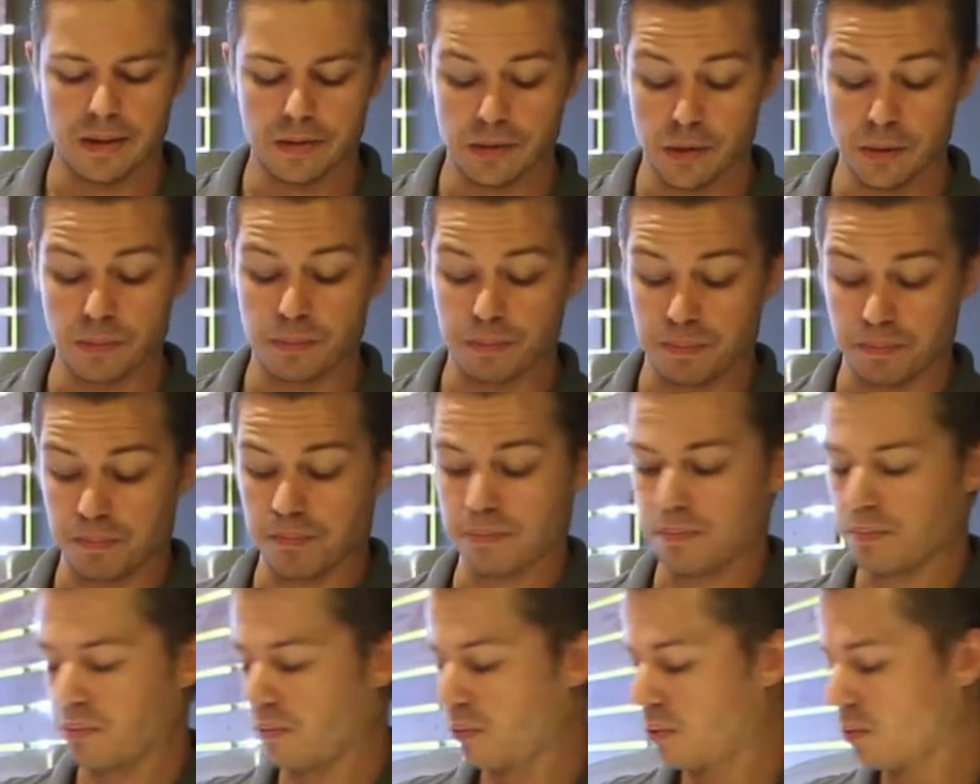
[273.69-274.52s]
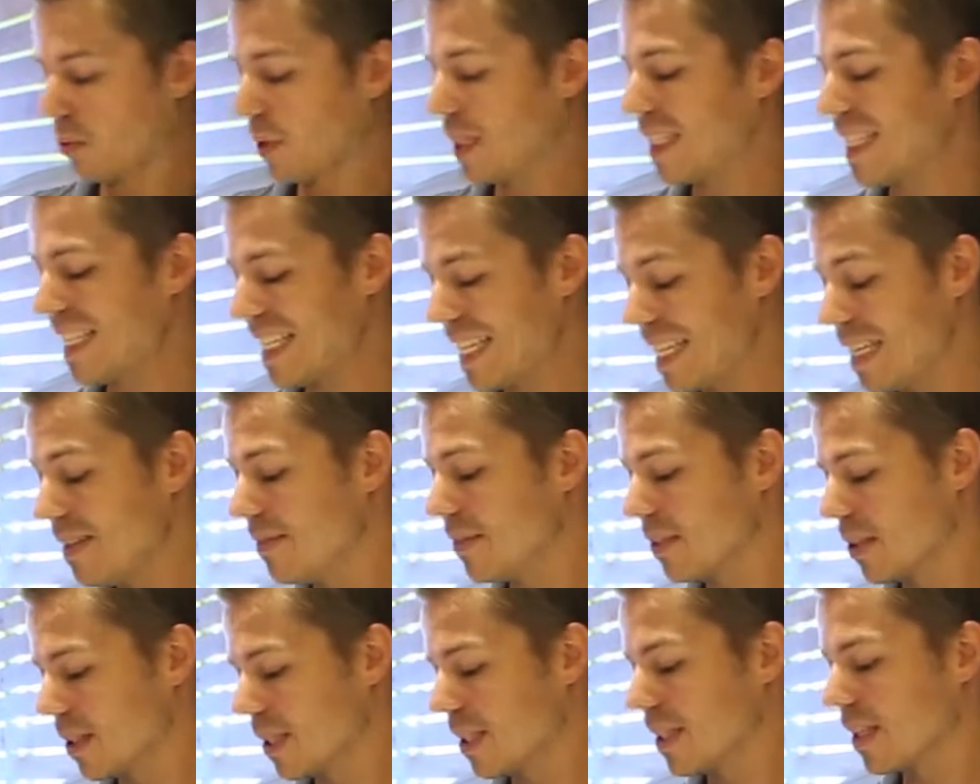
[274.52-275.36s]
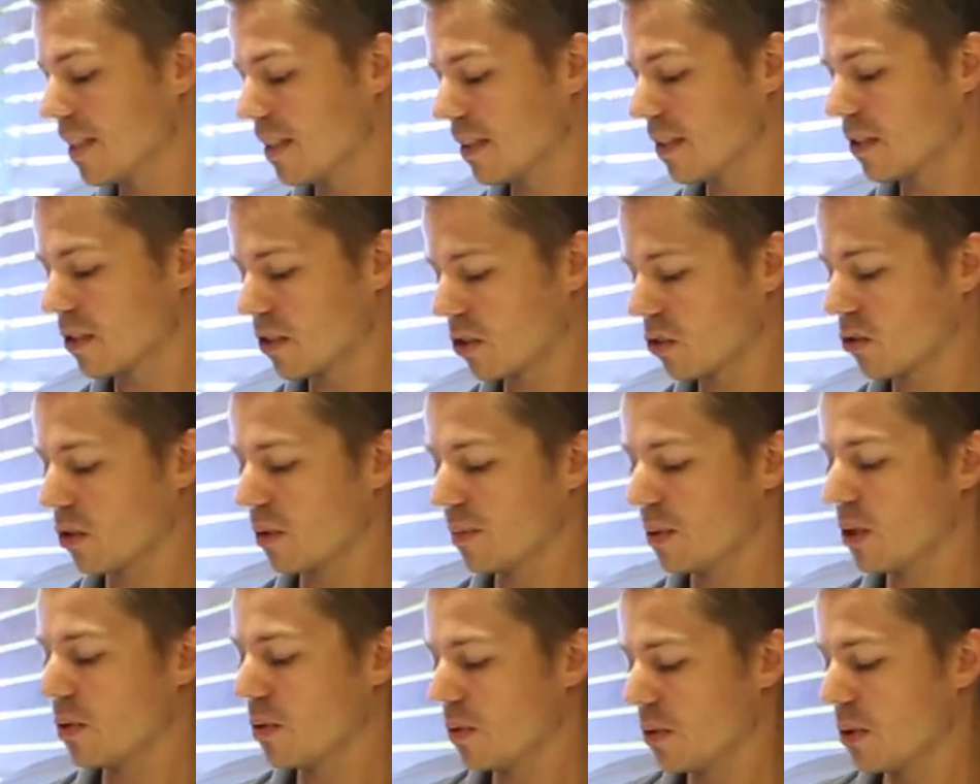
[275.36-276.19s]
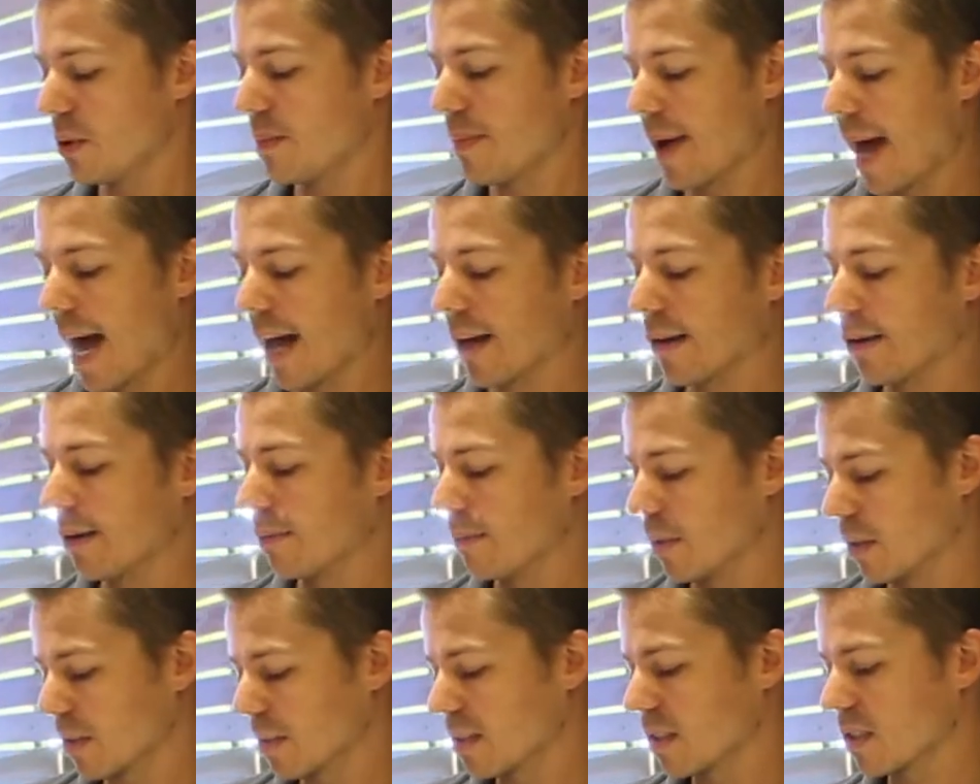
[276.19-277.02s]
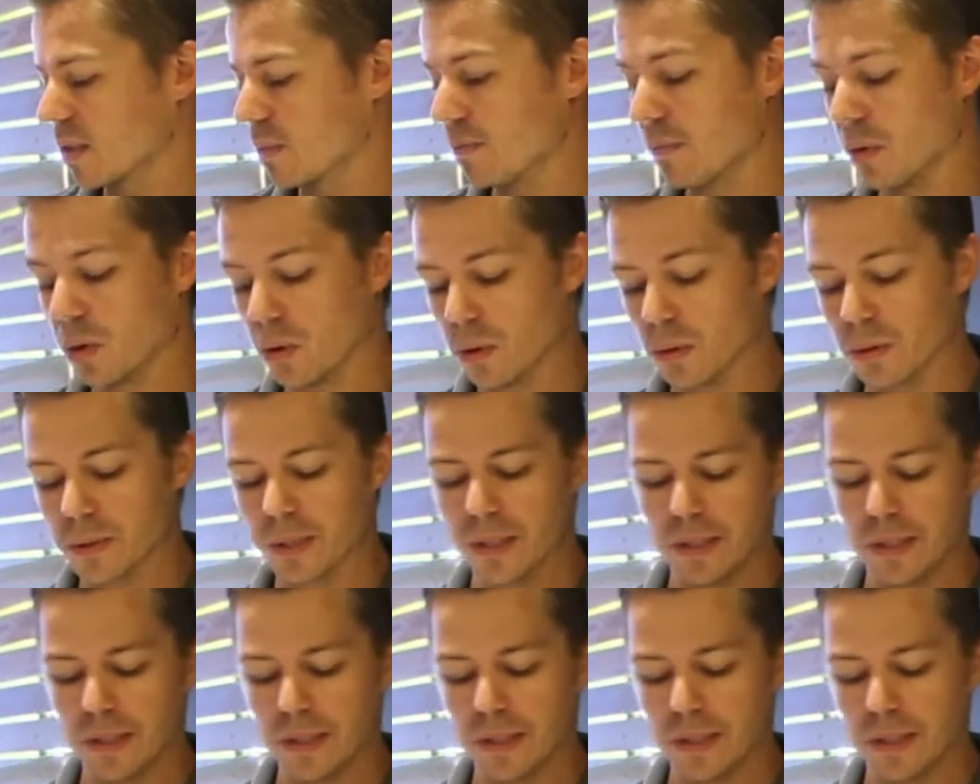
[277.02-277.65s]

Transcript: you're pretty evenly going to distribute your batter amongst this mold.